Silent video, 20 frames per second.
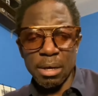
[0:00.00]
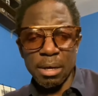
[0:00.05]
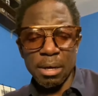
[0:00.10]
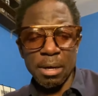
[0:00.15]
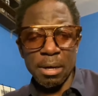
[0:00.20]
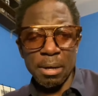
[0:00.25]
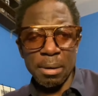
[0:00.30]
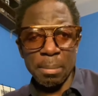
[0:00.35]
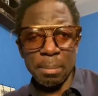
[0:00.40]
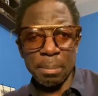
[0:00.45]

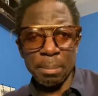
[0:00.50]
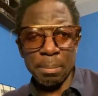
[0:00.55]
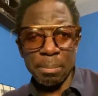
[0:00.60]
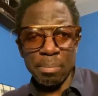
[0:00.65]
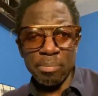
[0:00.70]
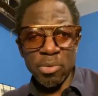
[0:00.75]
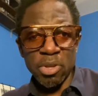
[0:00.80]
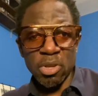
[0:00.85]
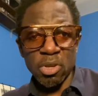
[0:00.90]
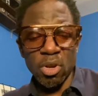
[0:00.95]
Um,
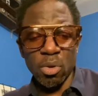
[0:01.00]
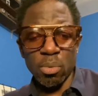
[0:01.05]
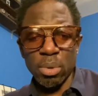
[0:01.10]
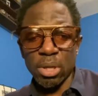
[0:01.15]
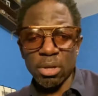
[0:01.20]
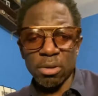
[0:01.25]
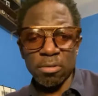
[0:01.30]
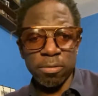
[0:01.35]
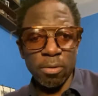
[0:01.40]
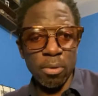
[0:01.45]
you know,
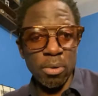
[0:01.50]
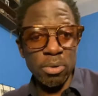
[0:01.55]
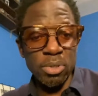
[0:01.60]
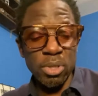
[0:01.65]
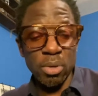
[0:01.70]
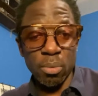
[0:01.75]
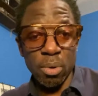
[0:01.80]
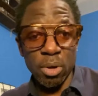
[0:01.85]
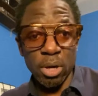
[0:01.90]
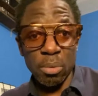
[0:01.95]
we look forward
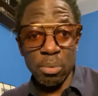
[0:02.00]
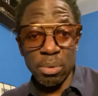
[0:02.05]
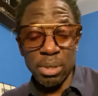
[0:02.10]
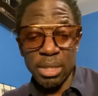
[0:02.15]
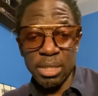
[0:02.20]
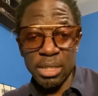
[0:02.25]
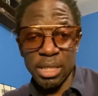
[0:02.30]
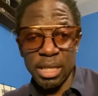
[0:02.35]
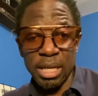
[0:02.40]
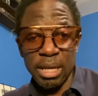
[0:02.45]
to working with
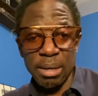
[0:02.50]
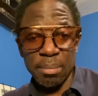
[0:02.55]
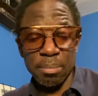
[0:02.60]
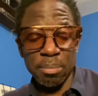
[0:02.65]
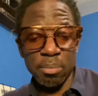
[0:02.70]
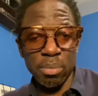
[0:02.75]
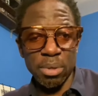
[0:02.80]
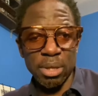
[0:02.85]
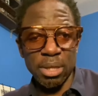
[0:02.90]
the team,